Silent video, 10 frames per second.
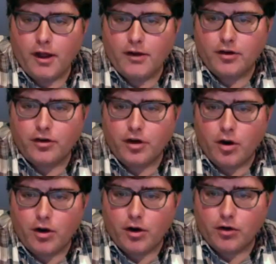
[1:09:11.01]
would like to
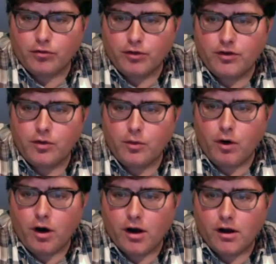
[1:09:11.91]
know on a recent
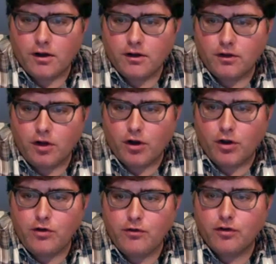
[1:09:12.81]
walk
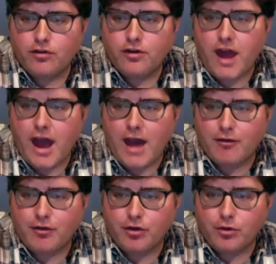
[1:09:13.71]
along University
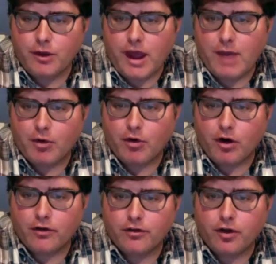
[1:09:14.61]
Avenue, we came
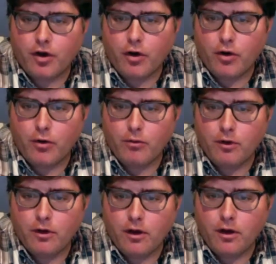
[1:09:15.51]
across the
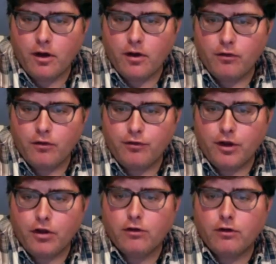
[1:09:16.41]
home
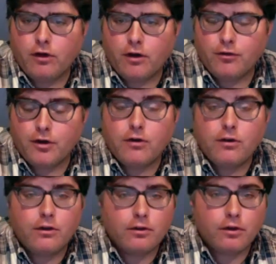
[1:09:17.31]
Philo uh,
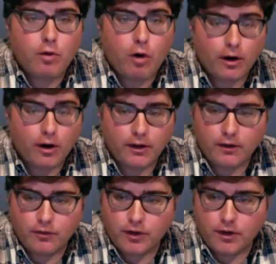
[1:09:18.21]
LaGuardia
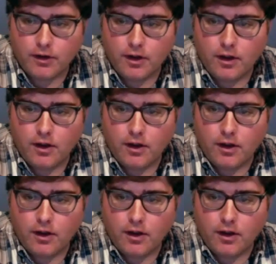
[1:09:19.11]
lived in